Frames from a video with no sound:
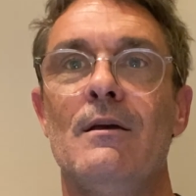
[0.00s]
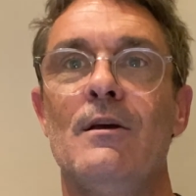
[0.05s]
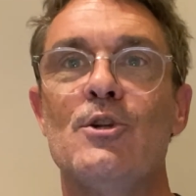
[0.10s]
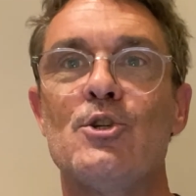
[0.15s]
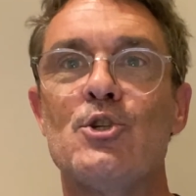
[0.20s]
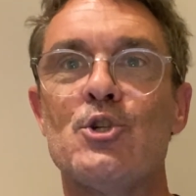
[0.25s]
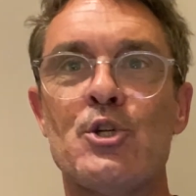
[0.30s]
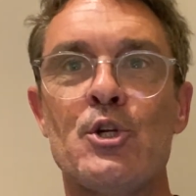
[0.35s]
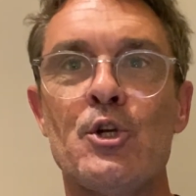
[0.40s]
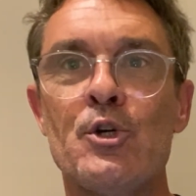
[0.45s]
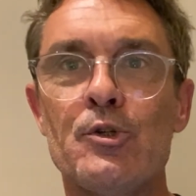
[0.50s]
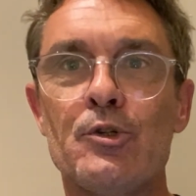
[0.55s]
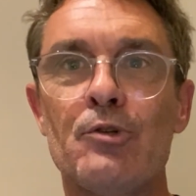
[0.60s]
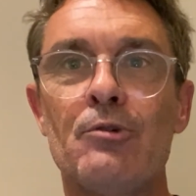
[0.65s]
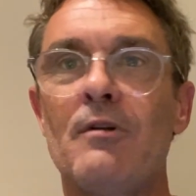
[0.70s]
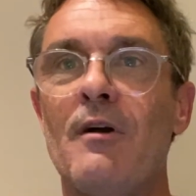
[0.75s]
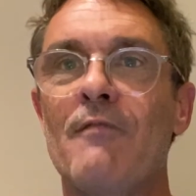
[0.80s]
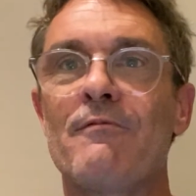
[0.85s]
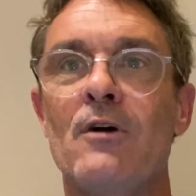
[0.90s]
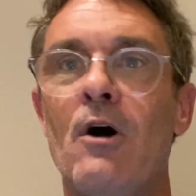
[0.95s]

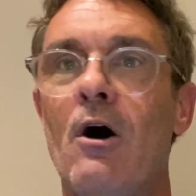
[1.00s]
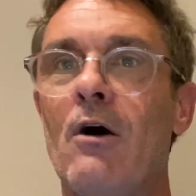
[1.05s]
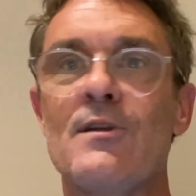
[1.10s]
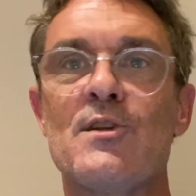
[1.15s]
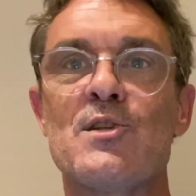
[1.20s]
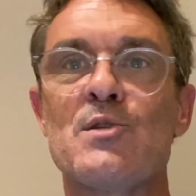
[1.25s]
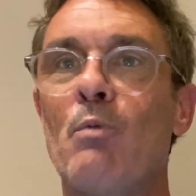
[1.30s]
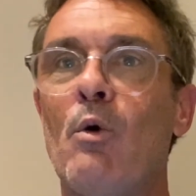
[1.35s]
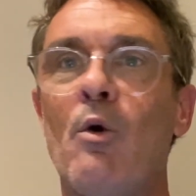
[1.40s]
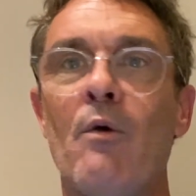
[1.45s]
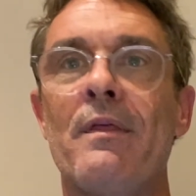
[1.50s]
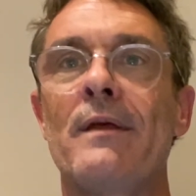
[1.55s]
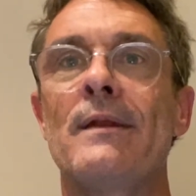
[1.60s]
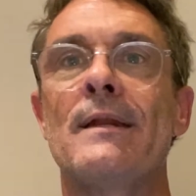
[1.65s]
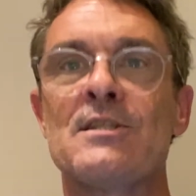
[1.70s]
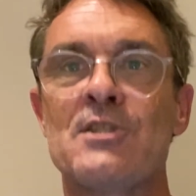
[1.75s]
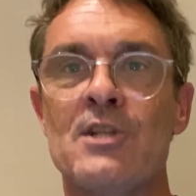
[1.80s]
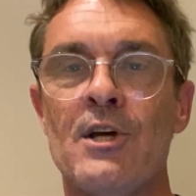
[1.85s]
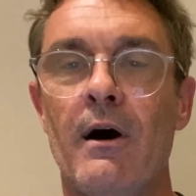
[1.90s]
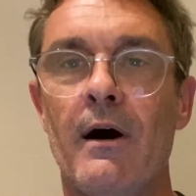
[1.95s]
Children of God is more than
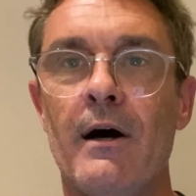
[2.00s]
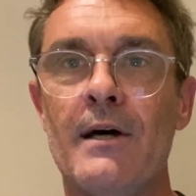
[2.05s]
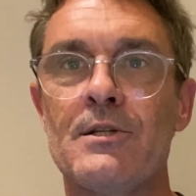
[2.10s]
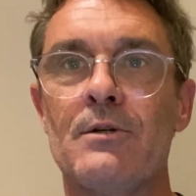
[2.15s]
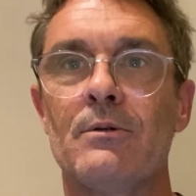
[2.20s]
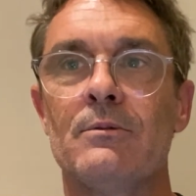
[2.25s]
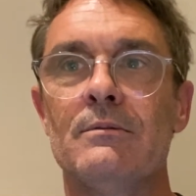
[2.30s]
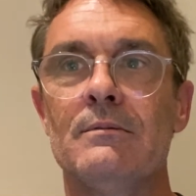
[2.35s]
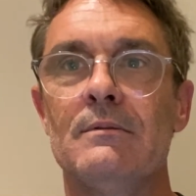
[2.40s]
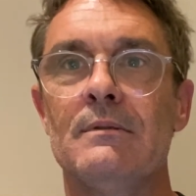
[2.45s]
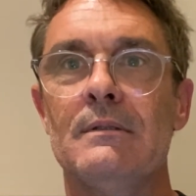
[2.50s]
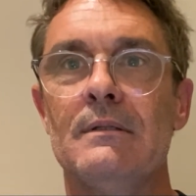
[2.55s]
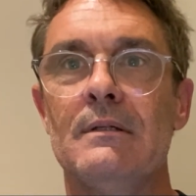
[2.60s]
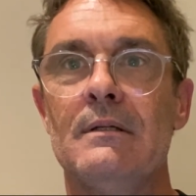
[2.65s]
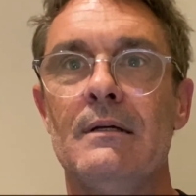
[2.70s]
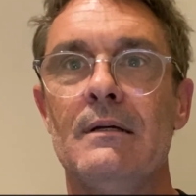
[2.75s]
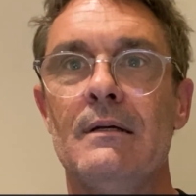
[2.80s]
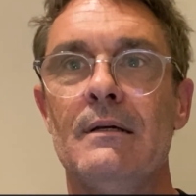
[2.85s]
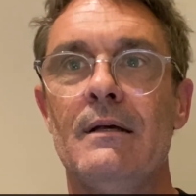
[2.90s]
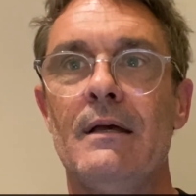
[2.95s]
a title.
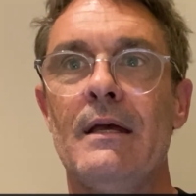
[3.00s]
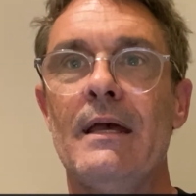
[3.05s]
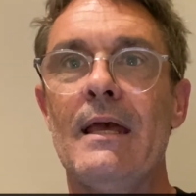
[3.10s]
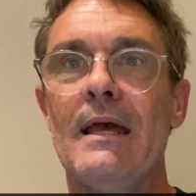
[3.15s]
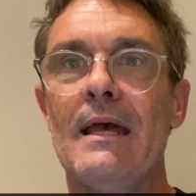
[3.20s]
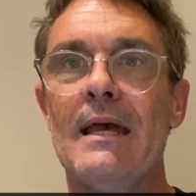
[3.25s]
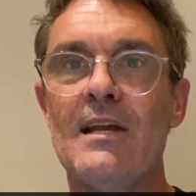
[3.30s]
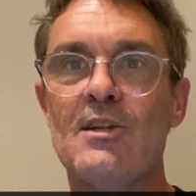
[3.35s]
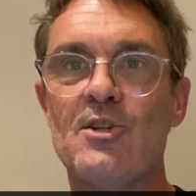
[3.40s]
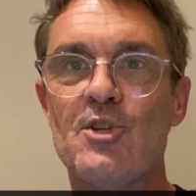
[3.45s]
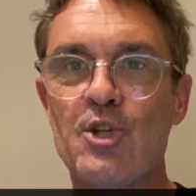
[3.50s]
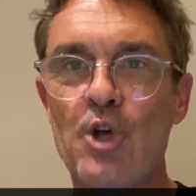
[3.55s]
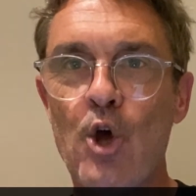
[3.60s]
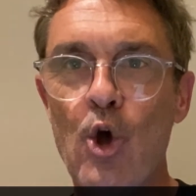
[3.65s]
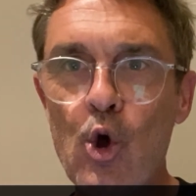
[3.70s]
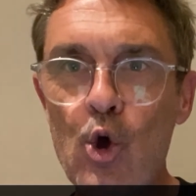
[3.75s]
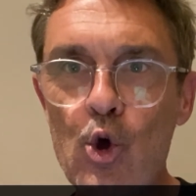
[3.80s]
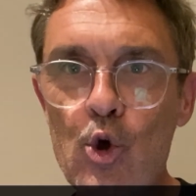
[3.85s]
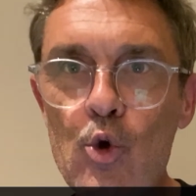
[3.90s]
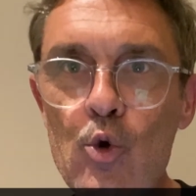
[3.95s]
It's
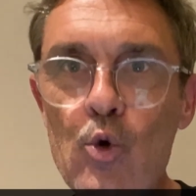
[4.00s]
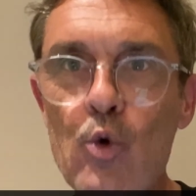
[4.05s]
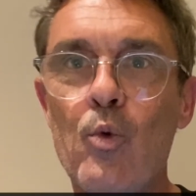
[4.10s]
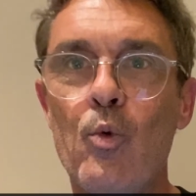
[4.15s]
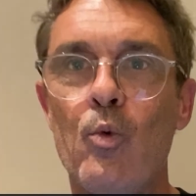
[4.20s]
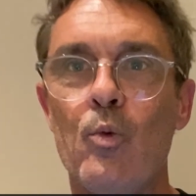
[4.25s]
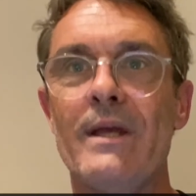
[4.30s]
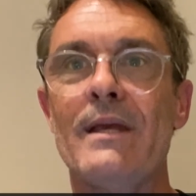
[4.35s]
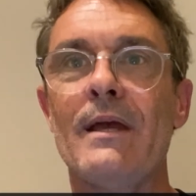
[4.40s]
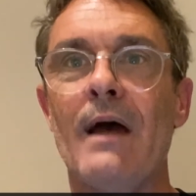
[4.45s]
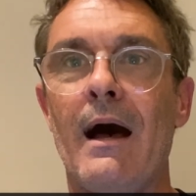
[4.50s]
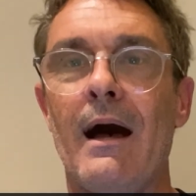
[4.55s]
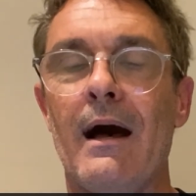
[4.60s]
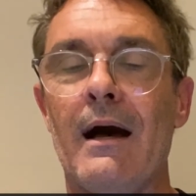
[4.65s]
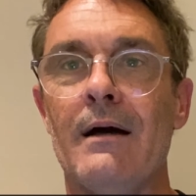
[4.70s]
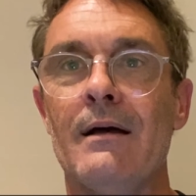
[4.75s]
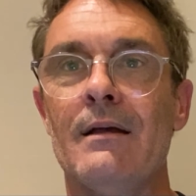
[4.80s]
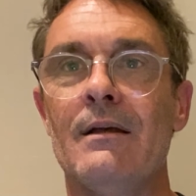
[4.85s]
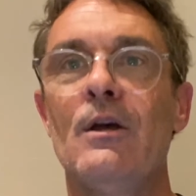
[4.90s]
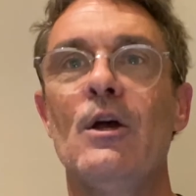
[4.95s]
who we
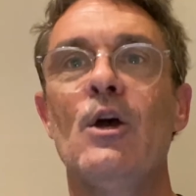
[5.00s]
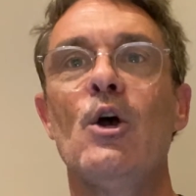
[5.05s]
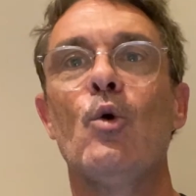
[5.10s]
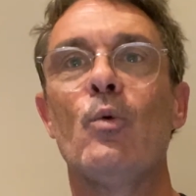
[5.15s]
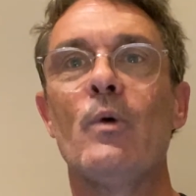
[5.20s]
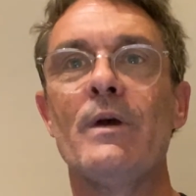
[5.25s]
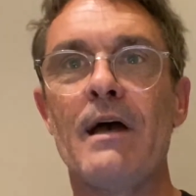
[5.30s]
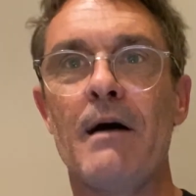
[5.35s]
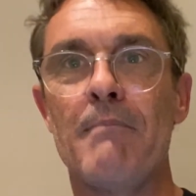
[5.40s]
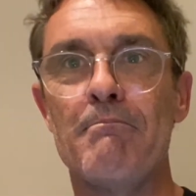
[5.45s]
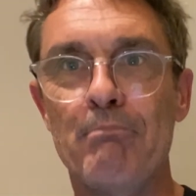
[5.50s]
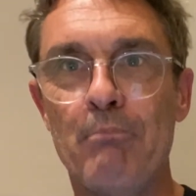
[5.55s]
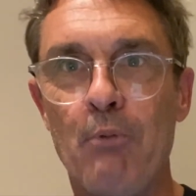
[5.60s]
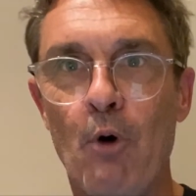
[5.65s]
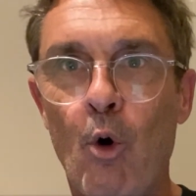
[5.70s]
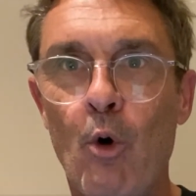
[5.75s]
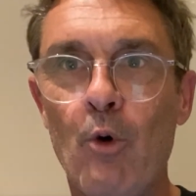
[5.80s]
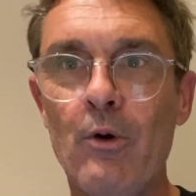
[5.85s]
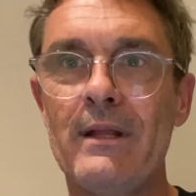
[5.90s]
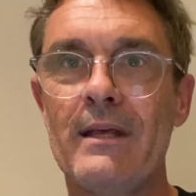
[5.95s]
are. We are
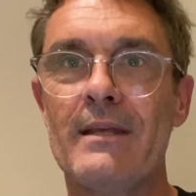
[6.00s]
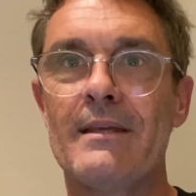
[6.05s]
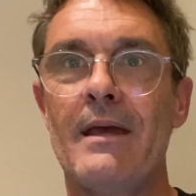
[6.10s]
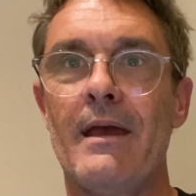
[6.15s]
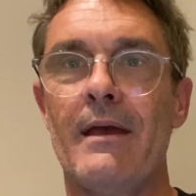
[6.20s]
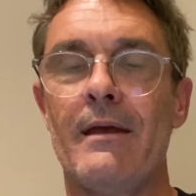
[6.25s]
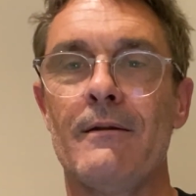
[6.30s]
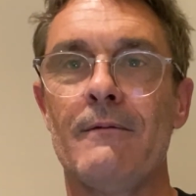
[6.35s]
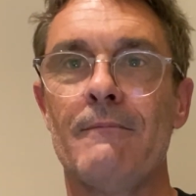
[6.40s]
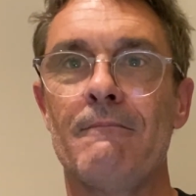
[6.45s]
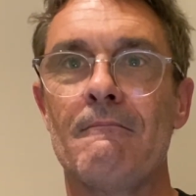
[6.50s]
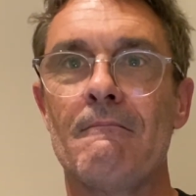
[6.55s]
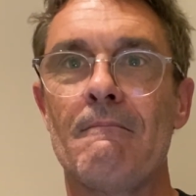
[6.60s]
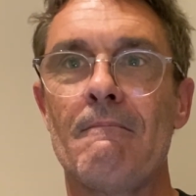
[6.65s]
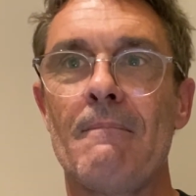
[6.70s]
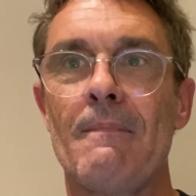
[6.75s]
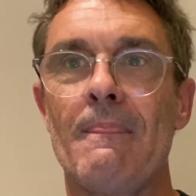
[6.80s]
born again.